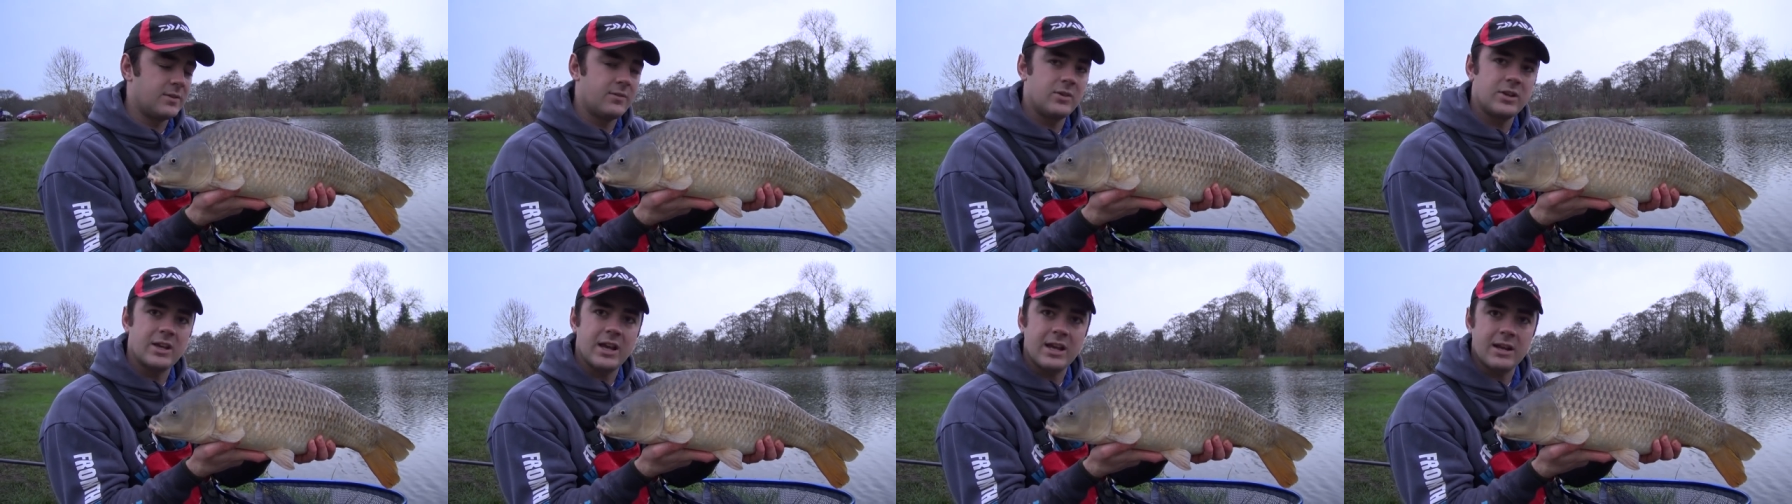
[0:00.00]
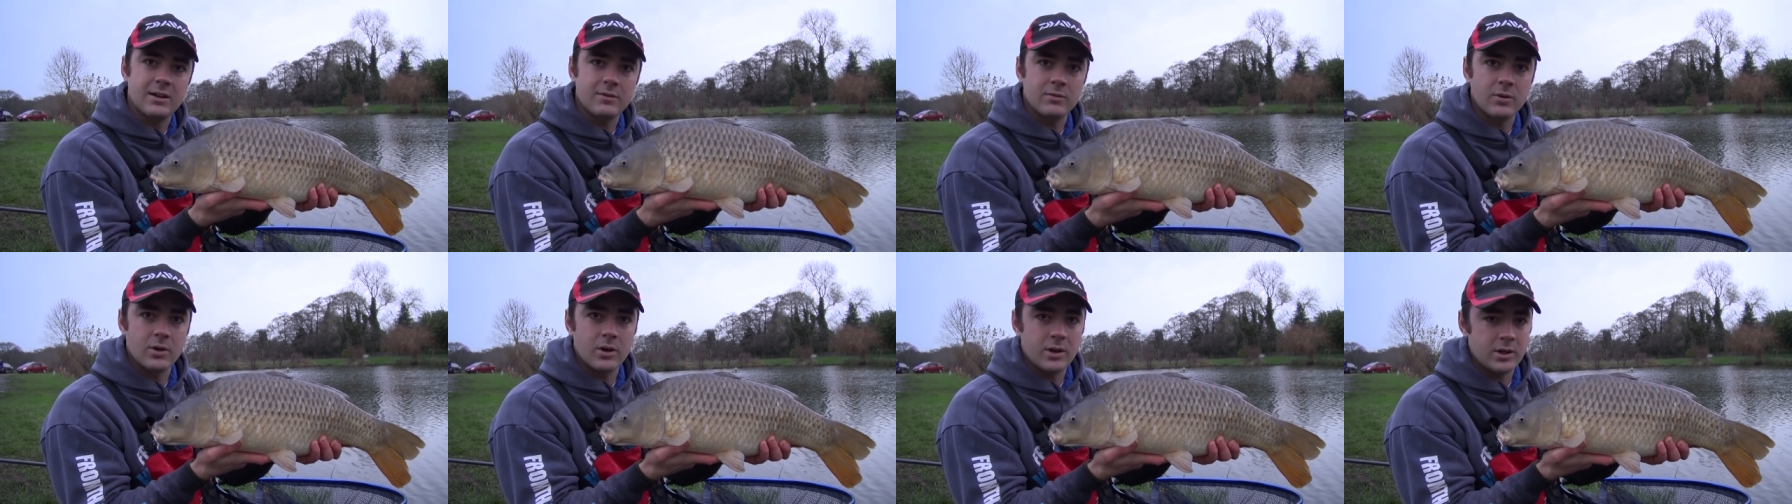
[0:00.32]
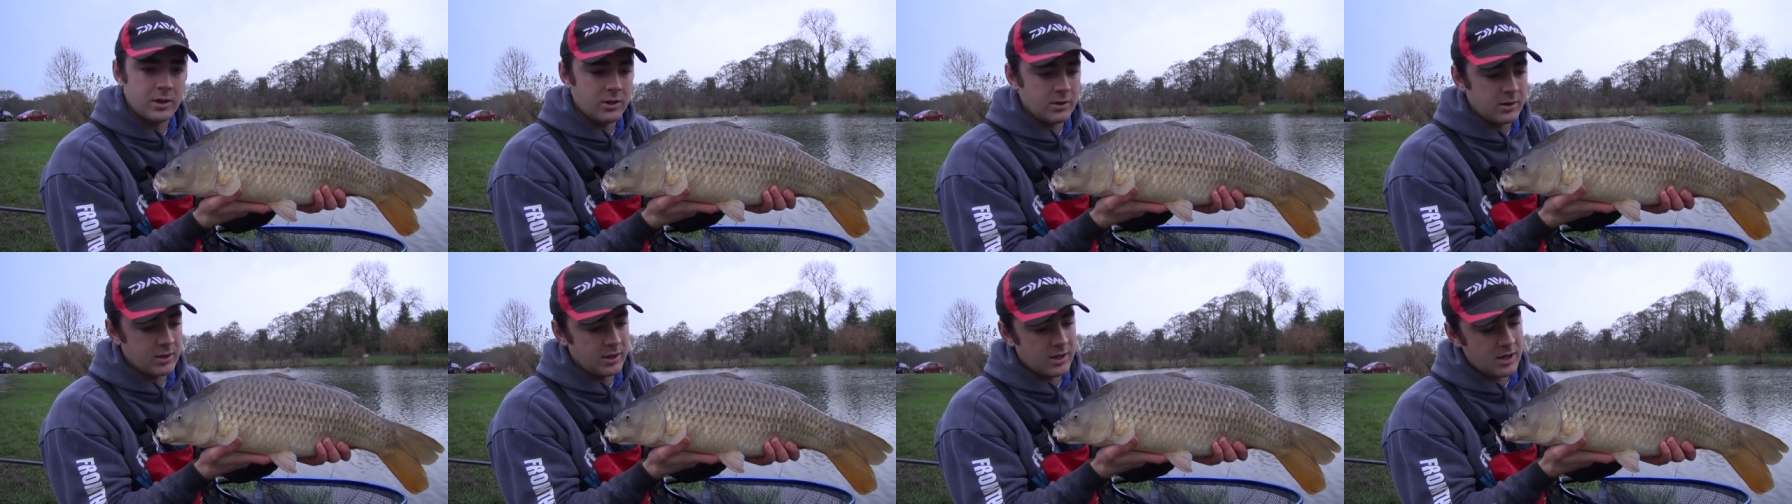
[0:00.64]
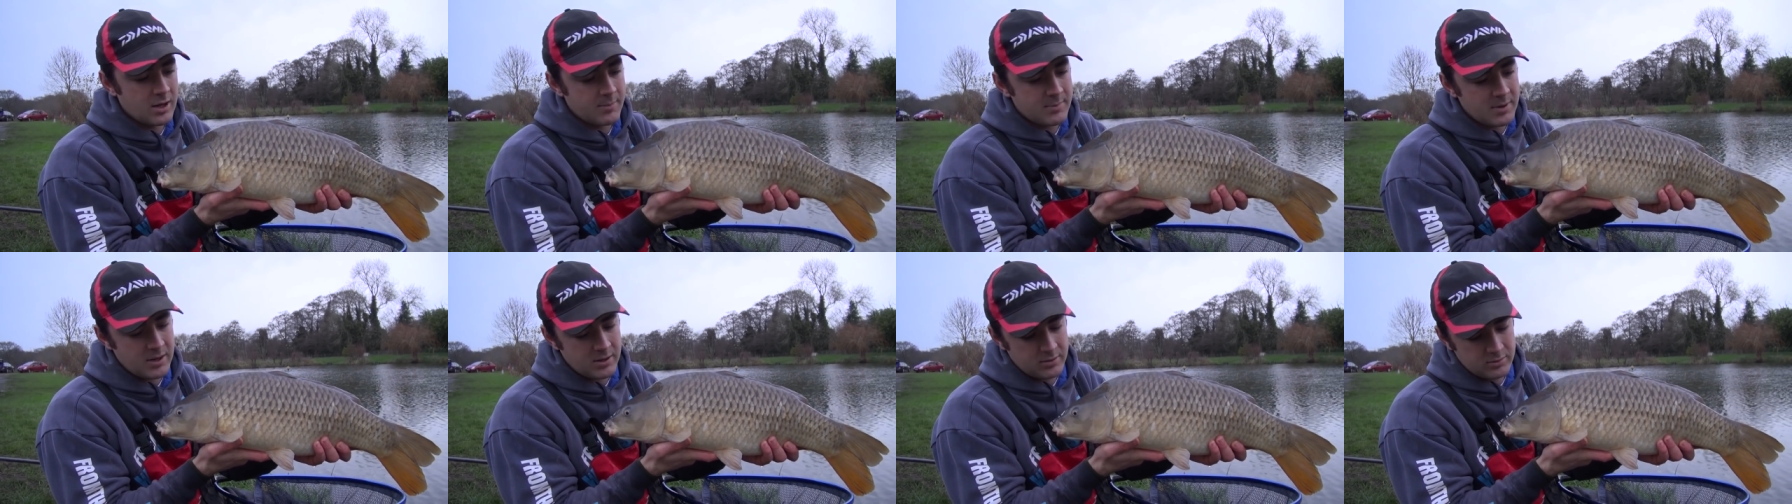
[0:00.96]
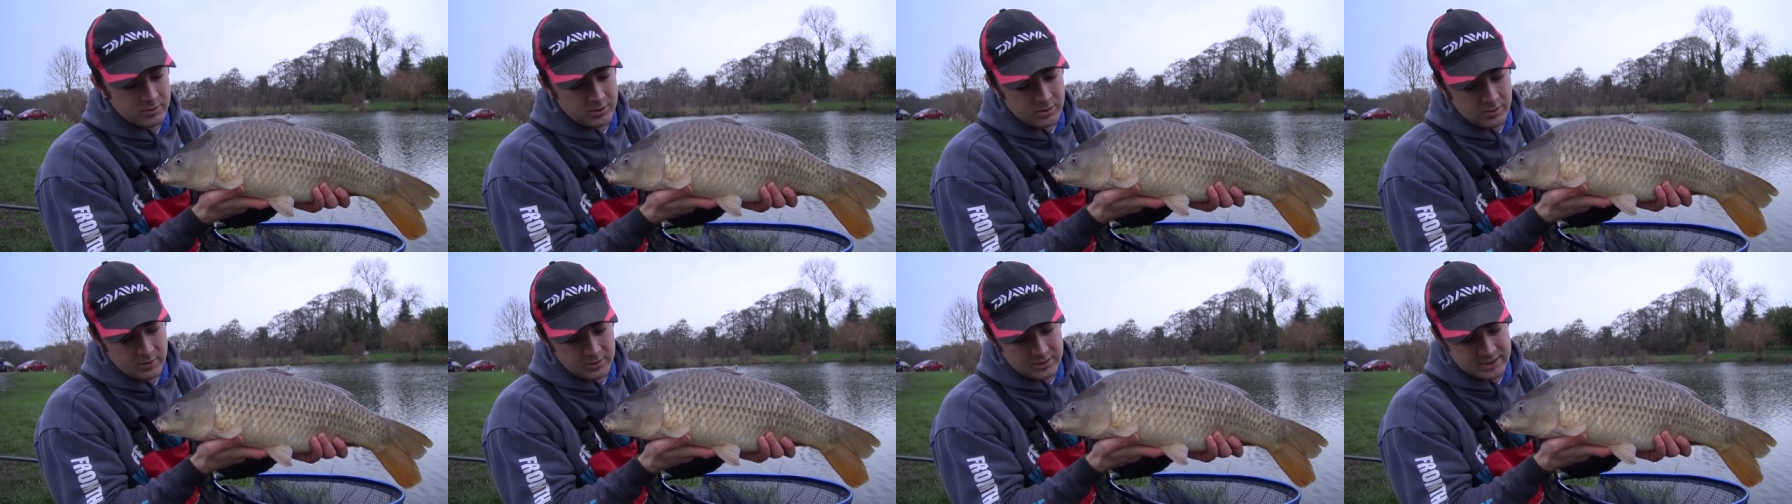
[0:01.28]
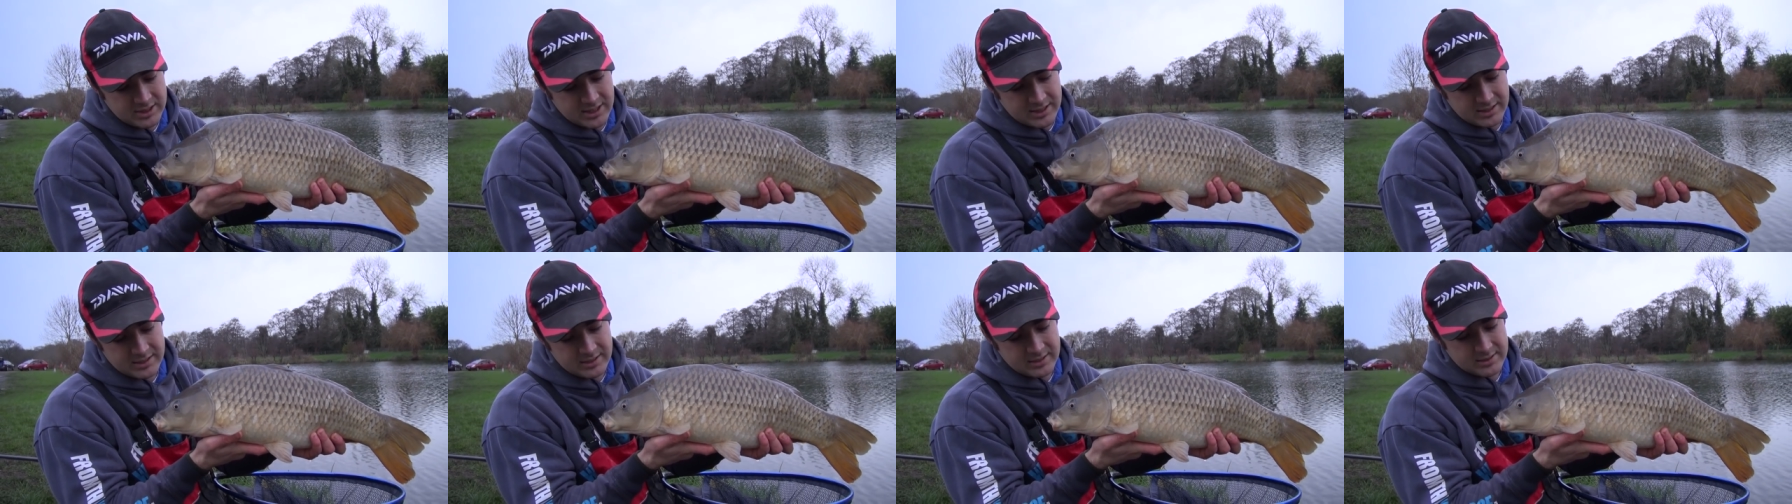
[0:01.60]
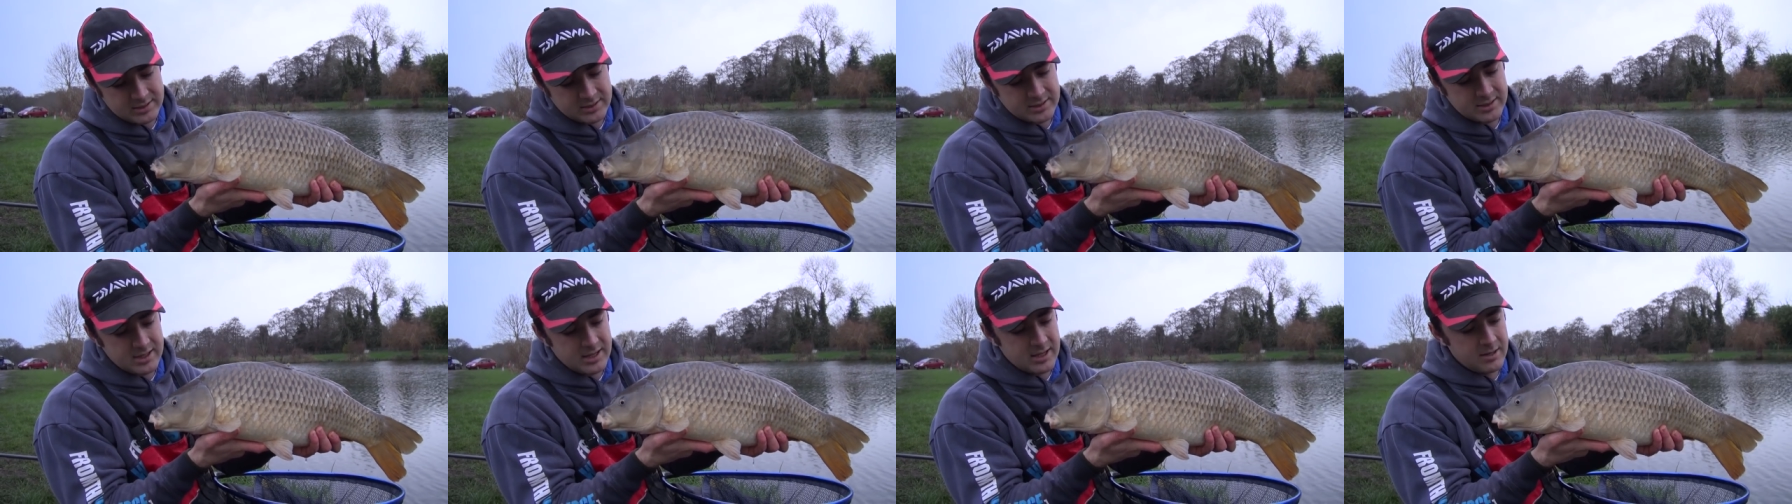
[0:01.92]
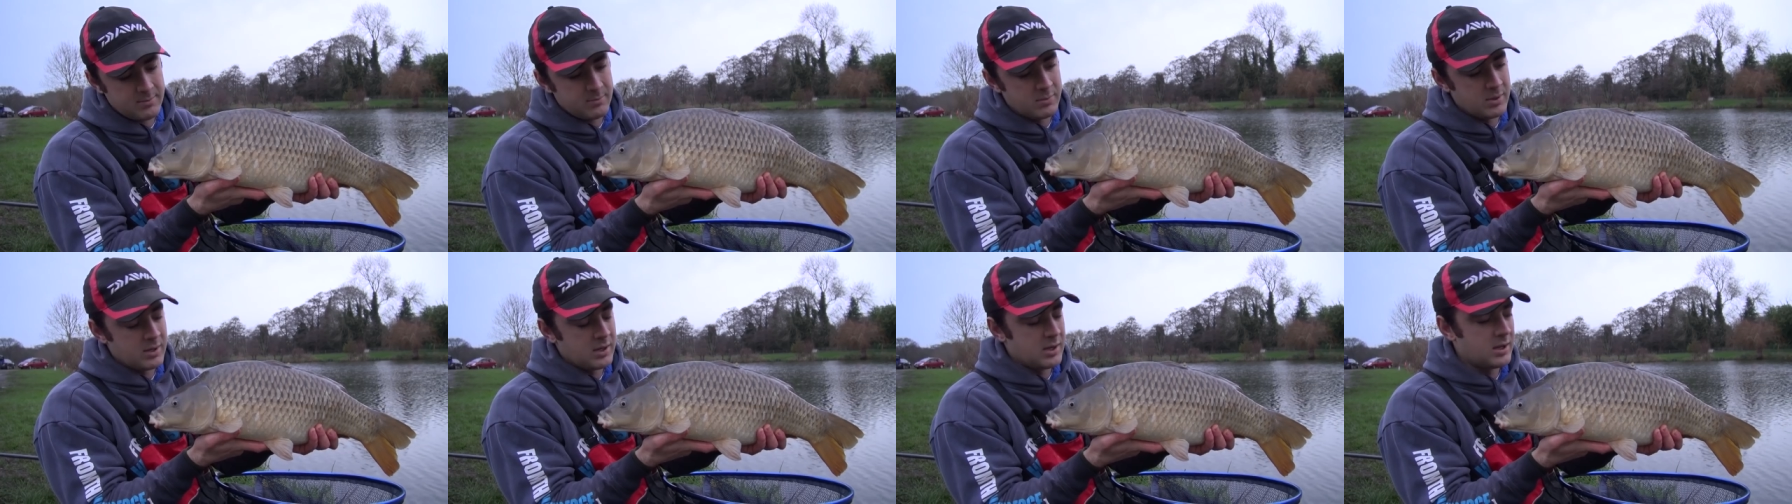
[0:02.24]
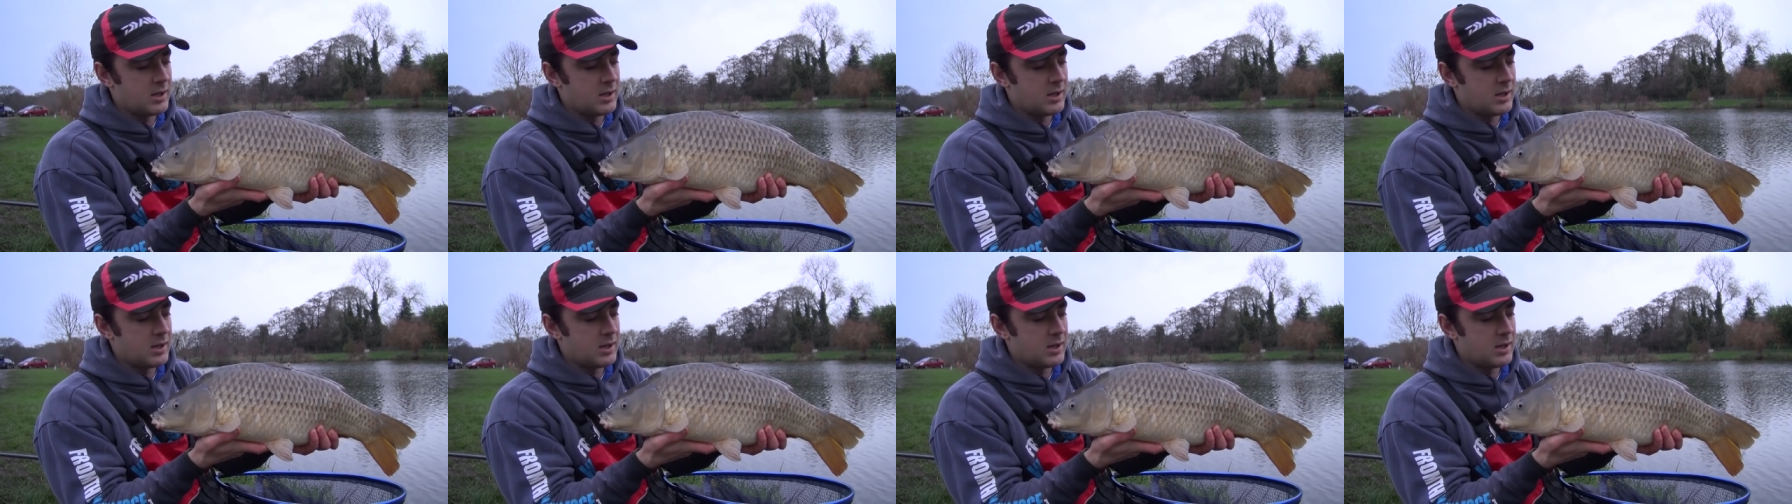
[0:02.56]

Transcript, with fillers: If you get it right, you can come out and do exactly the same.